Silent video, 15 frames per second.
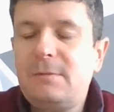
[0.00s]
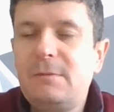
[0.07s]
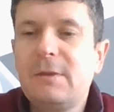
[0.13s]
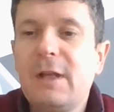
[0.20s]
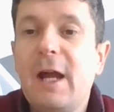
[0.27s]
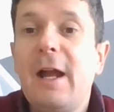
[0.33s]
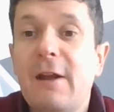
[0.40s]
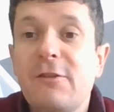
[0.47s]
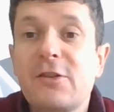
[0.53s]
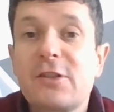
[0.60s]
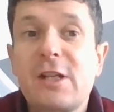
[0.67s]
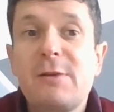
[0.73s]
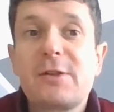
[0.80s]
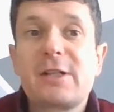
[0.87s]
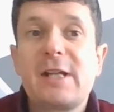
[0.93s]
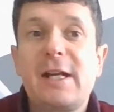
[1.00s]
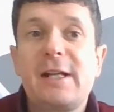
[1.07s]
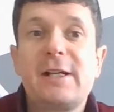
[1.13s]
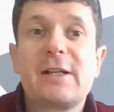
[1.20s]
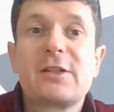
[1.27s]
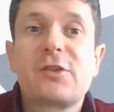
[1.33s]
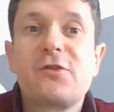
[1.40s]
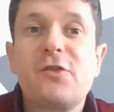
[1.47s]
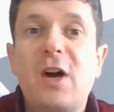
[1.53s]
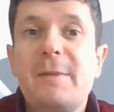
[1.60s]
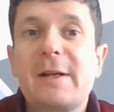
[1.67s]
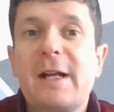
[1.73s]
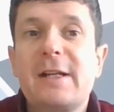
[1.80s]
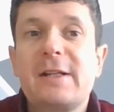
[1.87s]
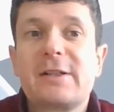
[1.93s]
Now, heresy was seen as a crime
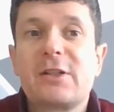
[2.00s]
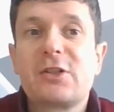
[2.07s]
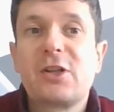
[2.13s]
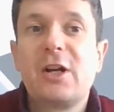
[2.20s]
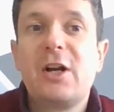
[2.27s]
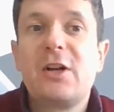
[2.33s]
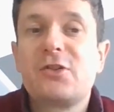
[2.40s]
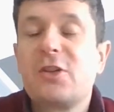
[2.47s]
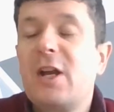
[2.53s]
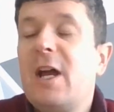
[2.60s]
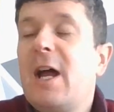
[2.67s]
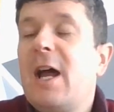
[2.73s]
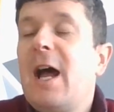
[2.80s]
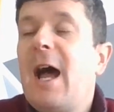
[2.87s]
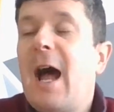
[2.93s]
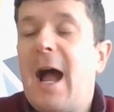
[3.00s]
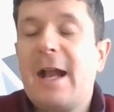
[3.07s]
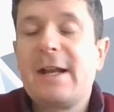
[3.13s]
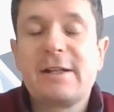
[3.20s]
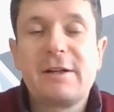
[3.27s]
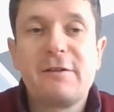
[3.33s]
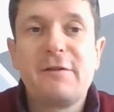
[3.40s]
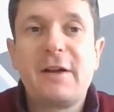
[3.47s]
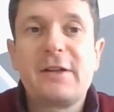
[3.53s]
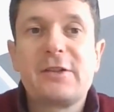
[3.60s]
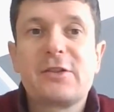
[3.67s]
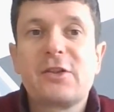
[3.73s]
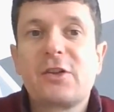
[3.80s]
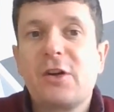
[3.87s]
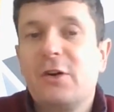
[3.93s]
against the Church and an offence
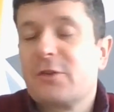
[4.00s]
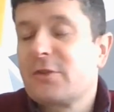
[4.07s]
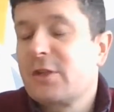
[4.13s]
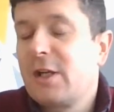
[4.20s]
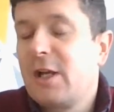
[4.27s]
to God.